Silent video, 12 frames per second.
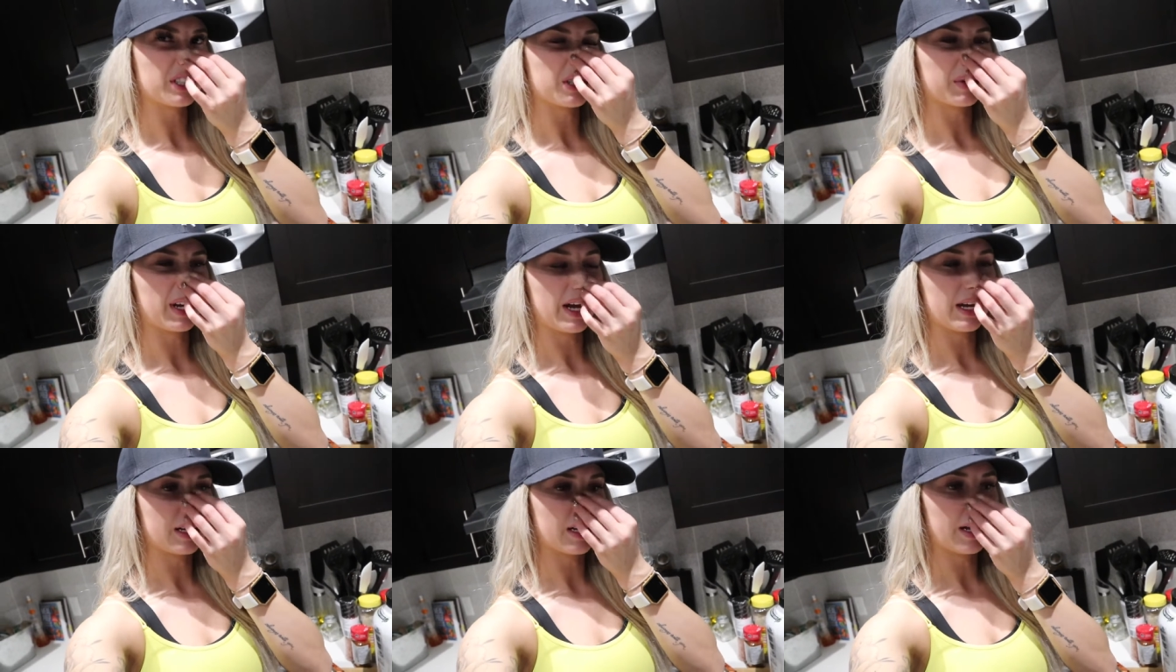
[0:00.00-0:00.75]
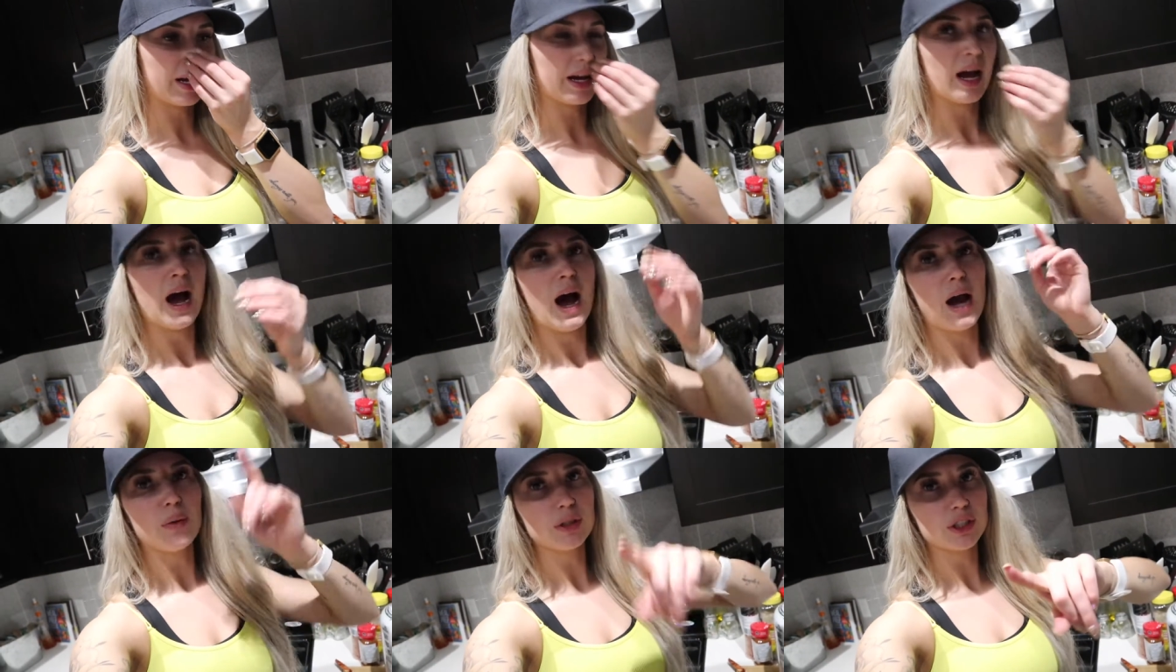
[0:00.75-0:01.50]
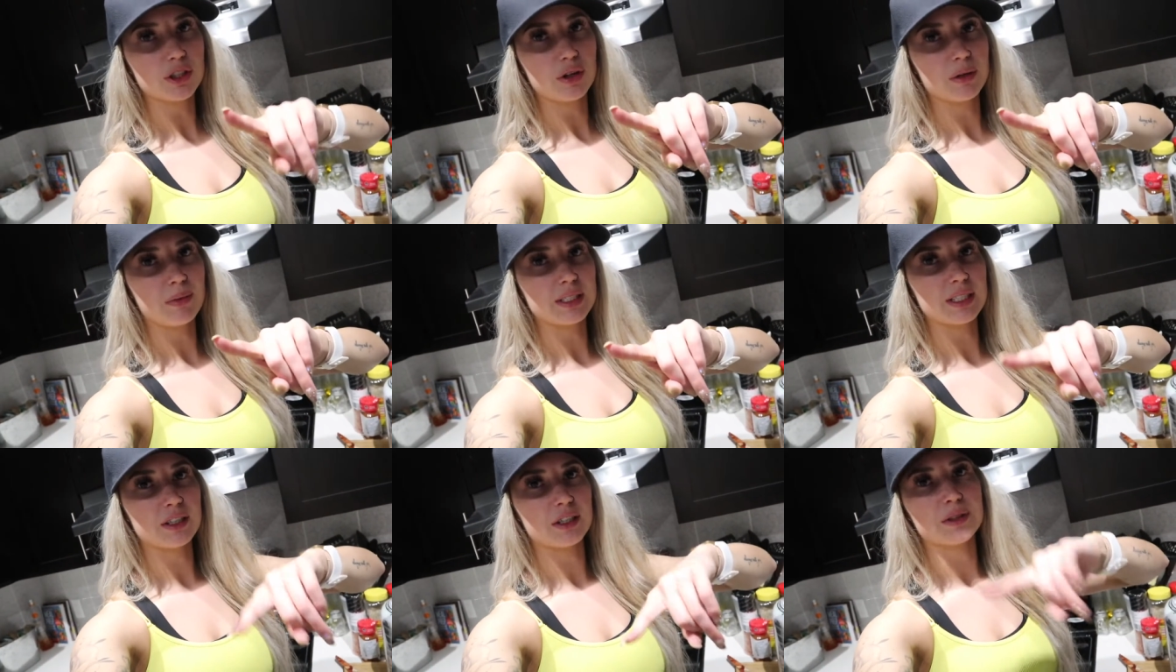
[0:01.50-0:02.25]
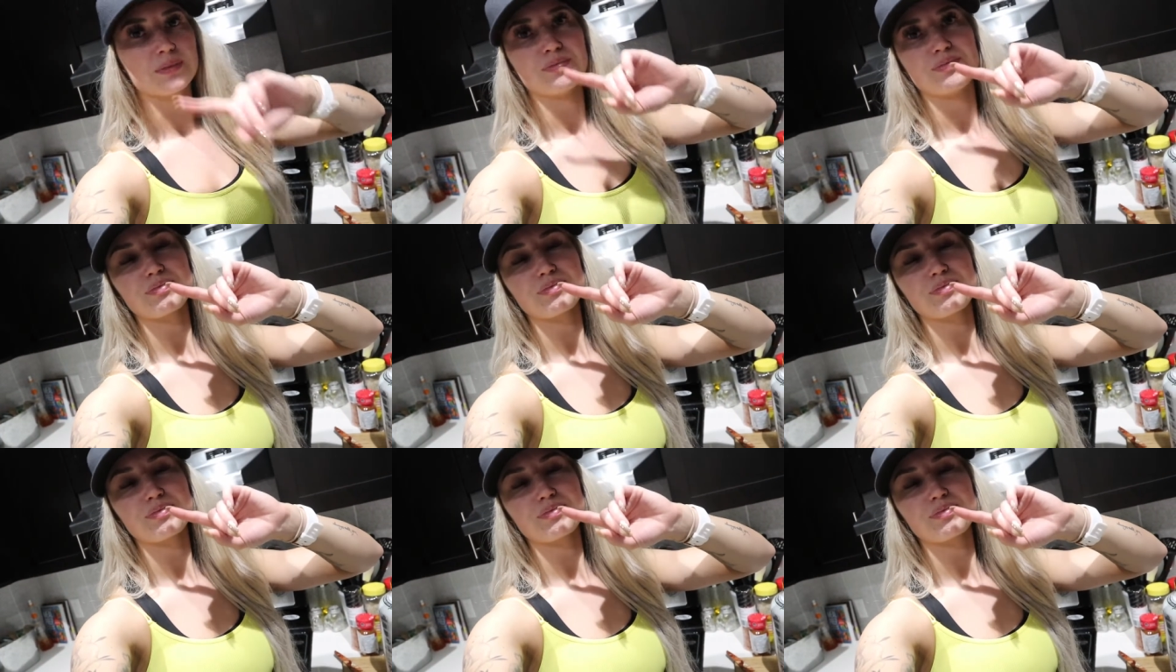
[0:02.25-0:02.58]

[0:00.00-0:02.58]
to know what I ate in today. I will show you my dinner.